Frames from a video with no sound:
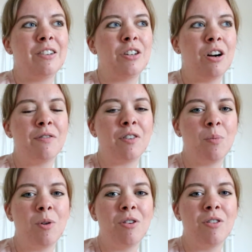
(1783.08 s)
go for a
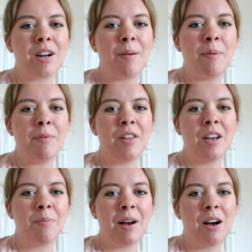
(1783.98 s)
walk and maybe
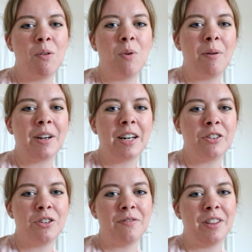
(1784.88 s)
think about what I'm going
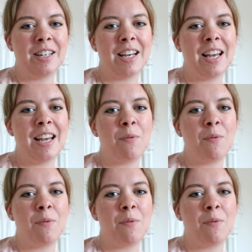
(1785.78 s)
to do for the day,